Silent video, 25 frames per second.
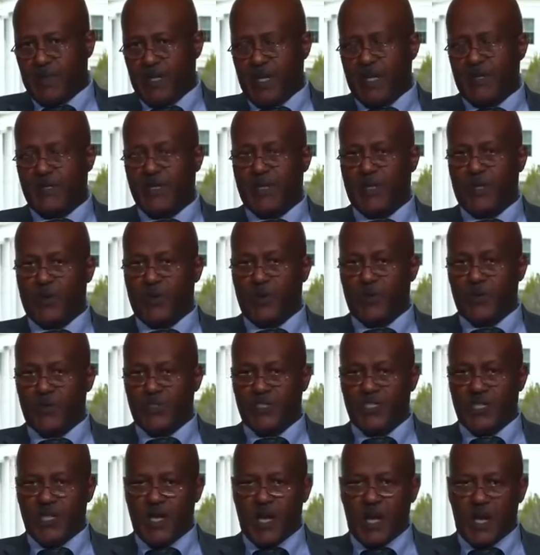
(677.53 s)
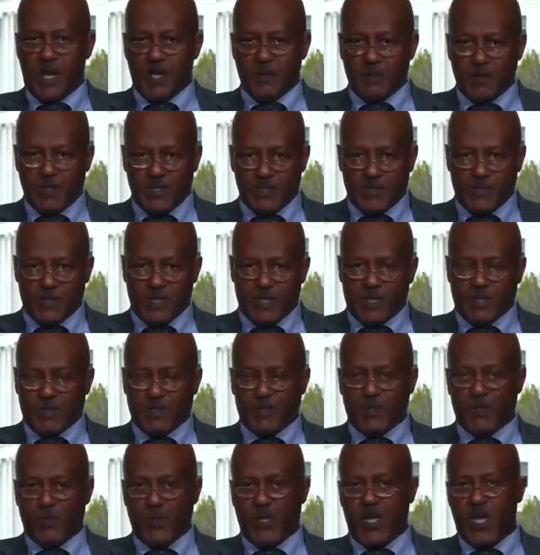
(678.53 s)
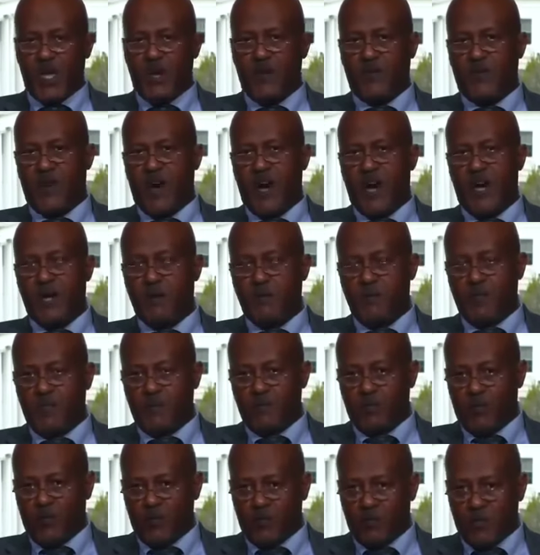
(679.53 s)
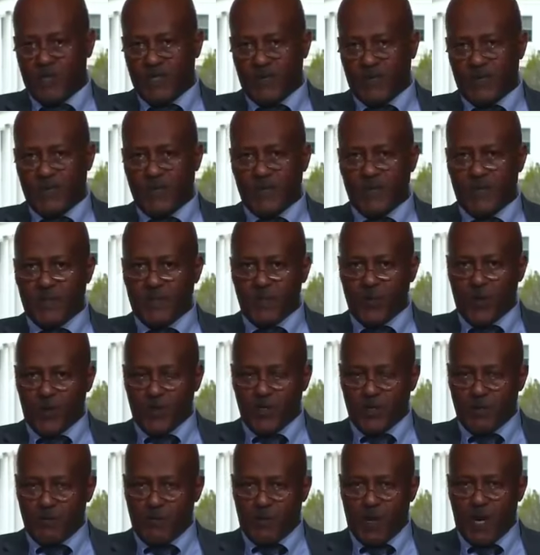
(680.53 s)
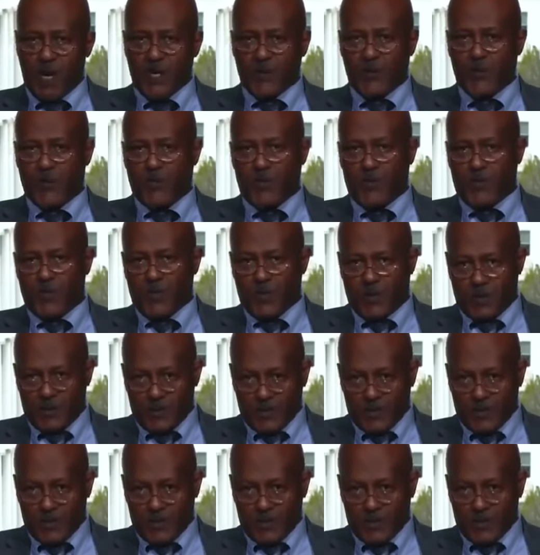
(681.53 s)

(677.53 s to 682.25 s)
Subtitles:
That includes armed struggle. We have armed movements in the northern part of